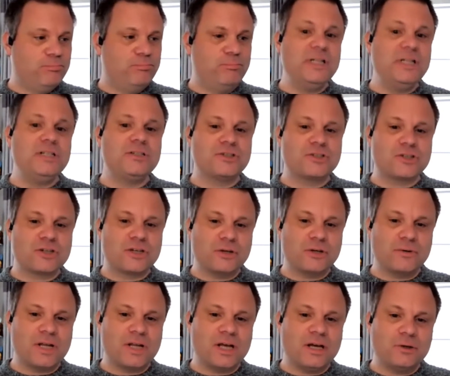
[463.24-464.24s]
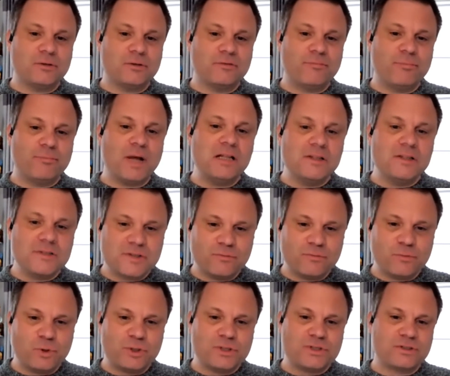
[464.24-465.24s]
built a drone out of balsa
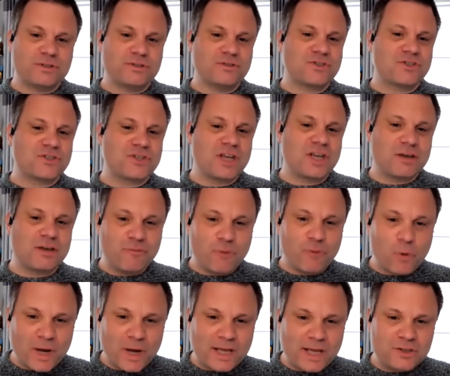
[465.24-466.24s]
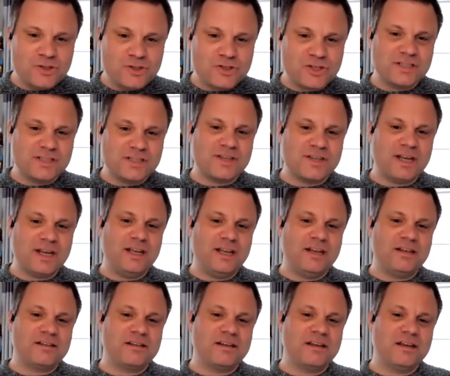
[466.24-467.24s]
wood, stick 4 engines in
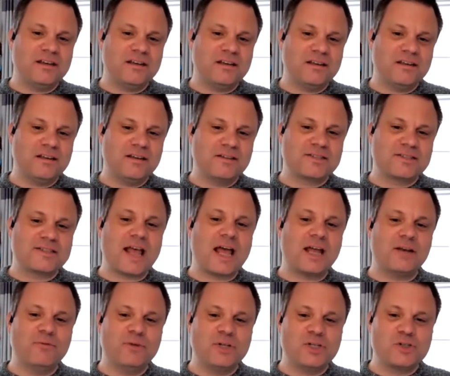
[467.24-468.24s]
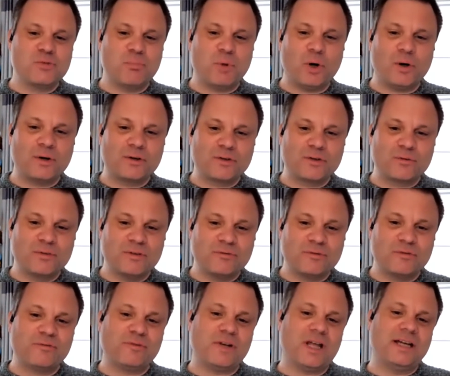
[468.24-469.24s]
it, a sandwich box with
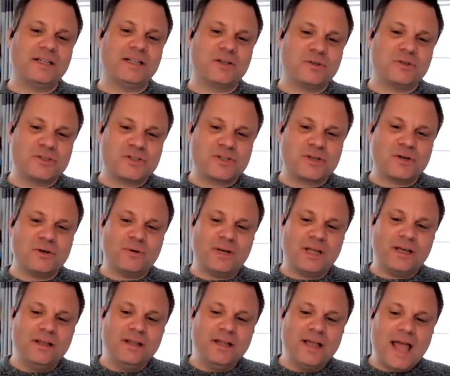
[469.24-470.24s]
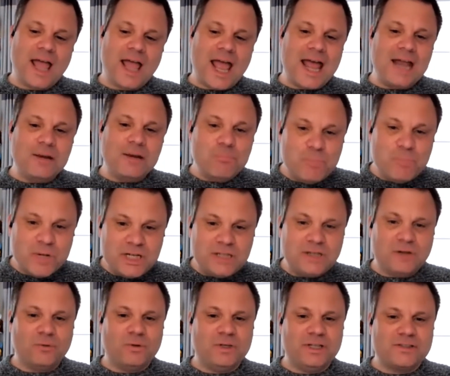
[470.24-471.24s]
a flight controller, and
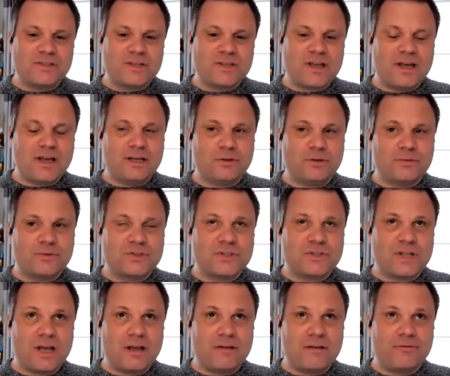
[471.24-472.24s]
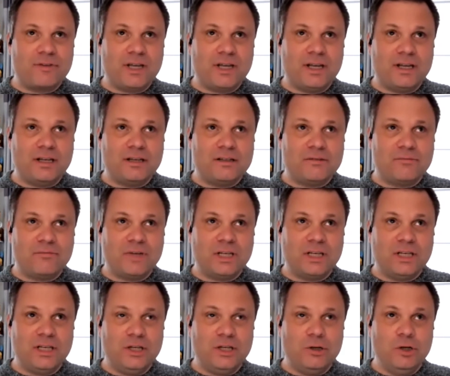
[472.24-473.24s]
build all this kind of stuff. And
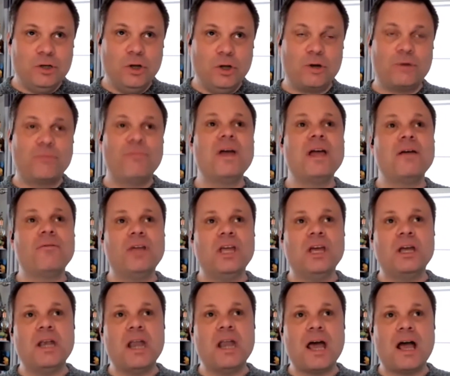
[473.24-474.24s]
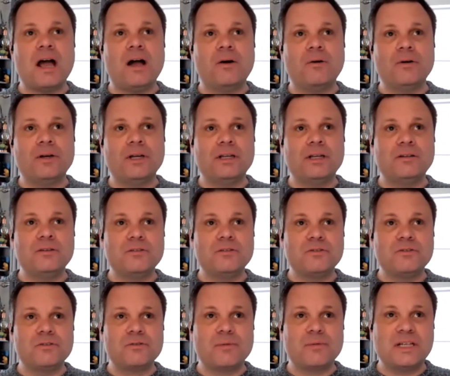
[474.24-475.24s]
when you look where we are now in
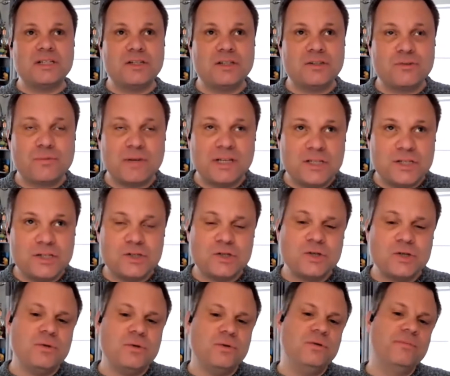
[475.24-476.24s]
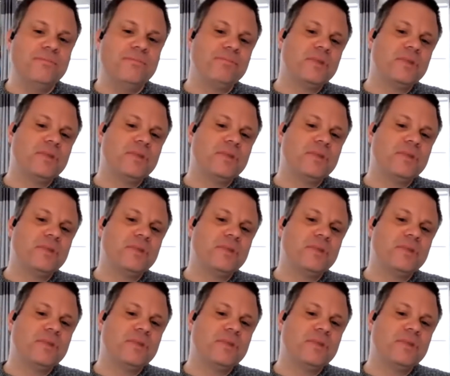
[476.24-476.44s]
2022